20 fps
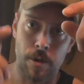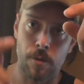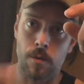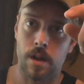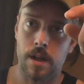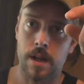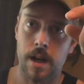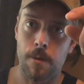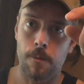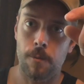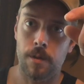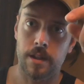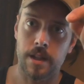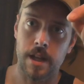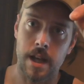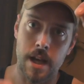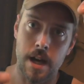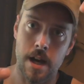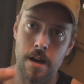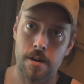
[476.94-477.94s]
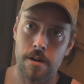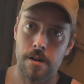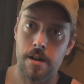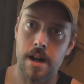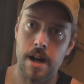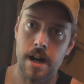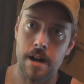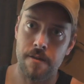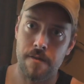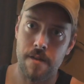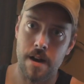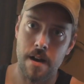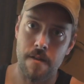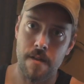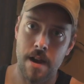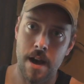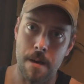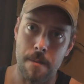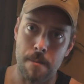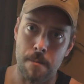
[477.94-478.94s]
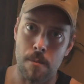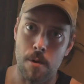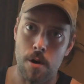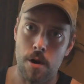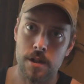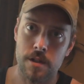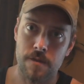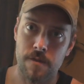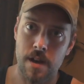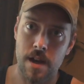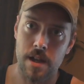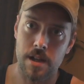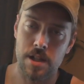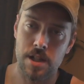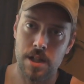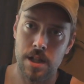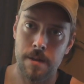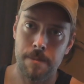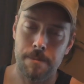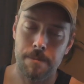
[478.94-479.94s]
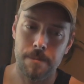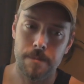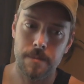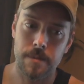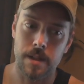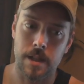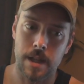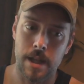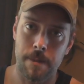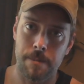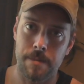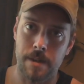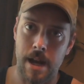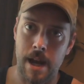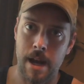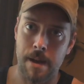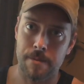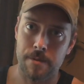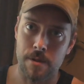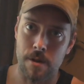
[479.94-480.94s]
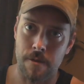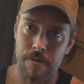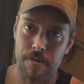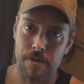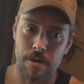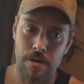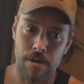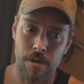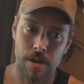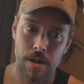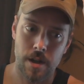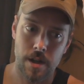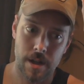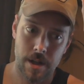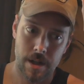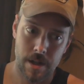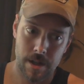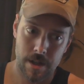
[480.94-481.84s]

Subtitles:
It will come with a 195 amp MOSFET chip to keep the amps off your